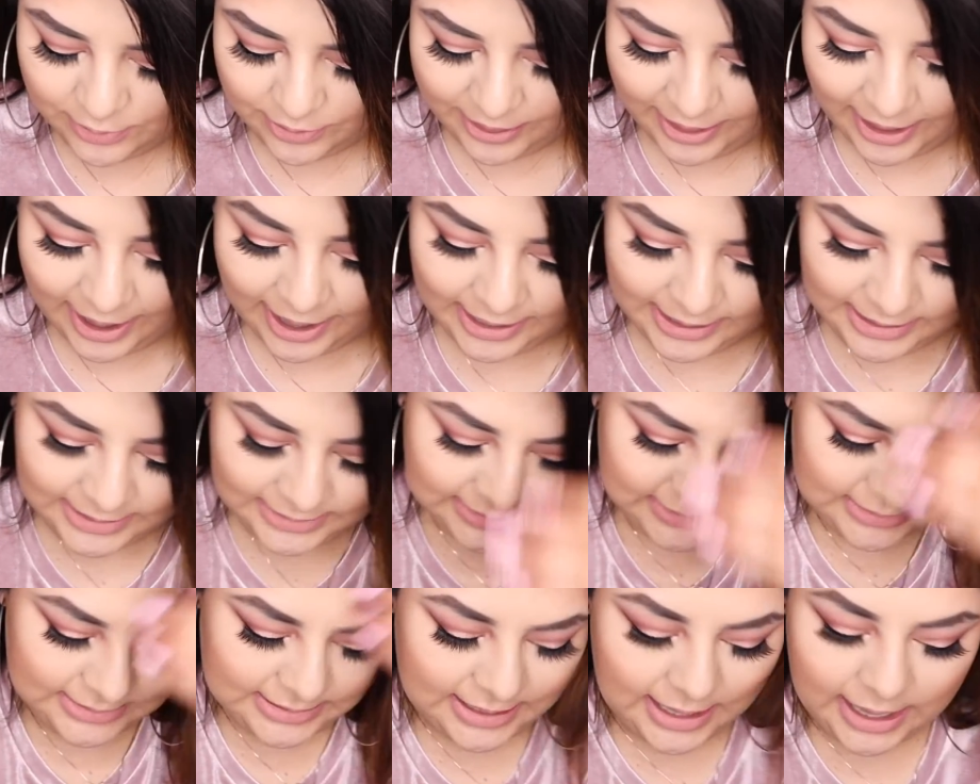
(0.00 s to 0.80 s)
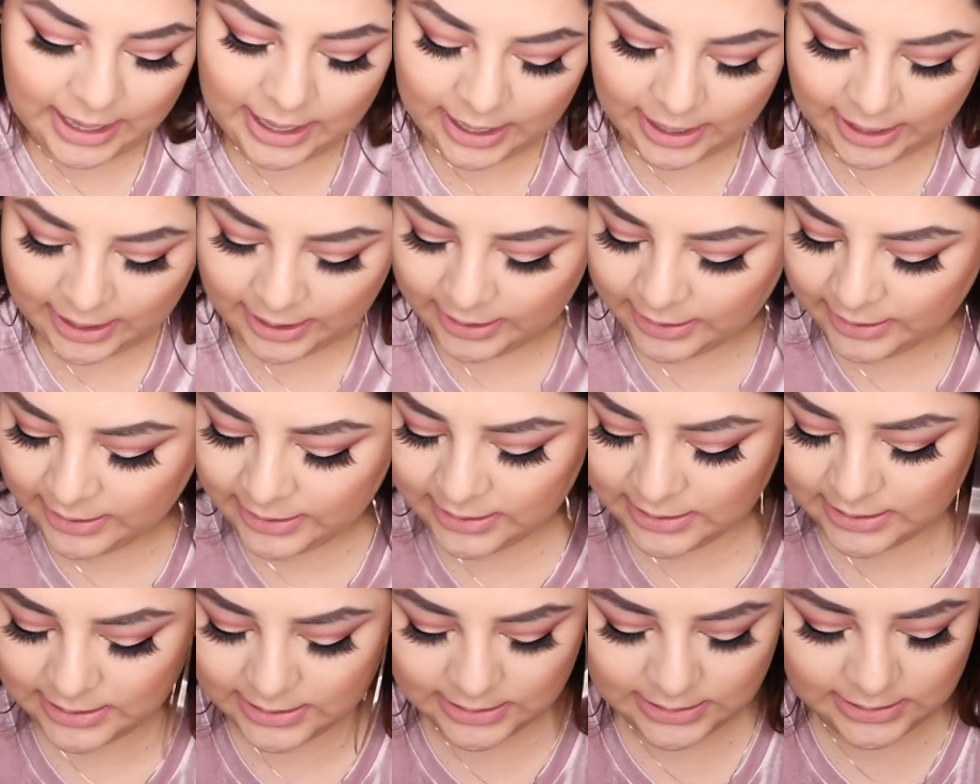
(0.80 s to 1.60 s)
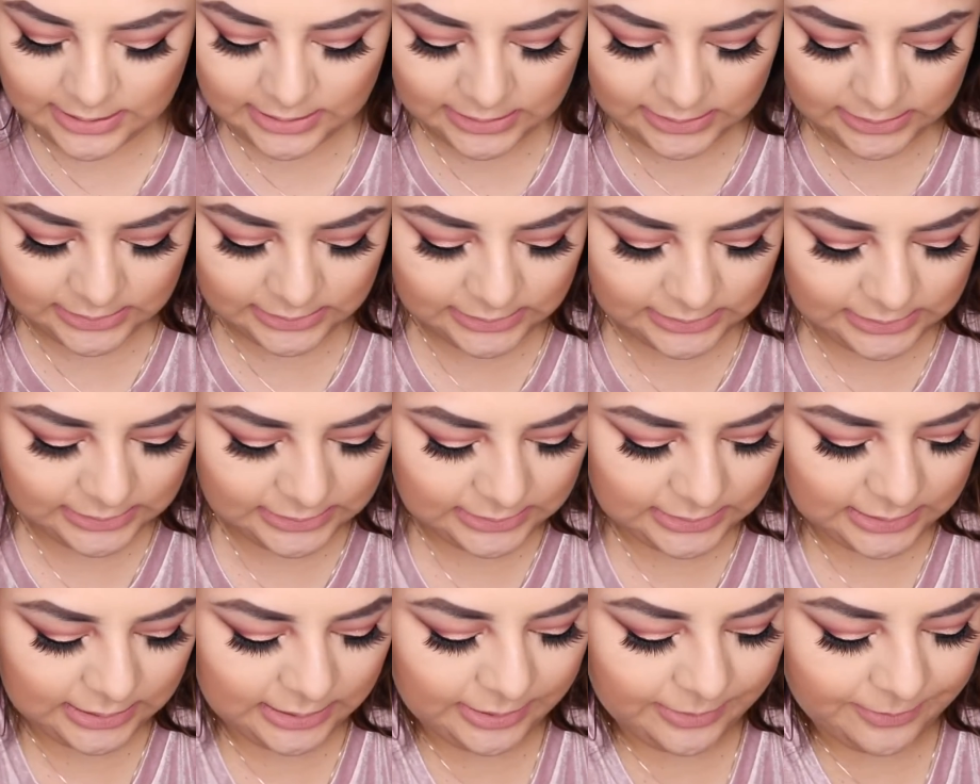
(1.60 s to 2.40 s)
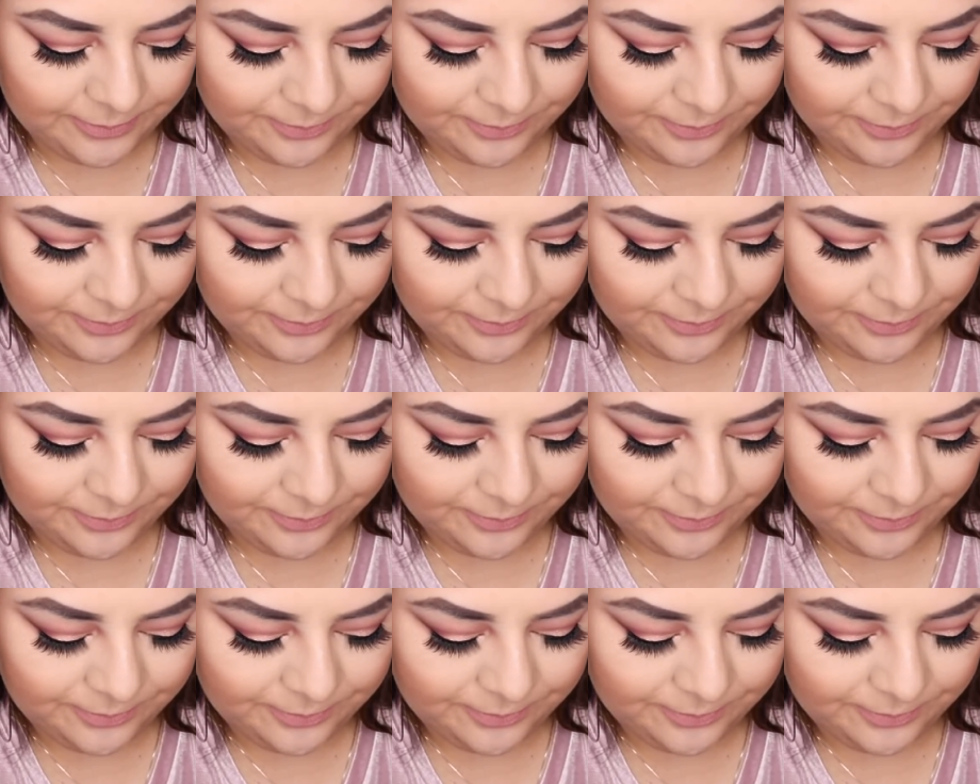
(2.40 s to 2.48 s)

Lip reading: that is that.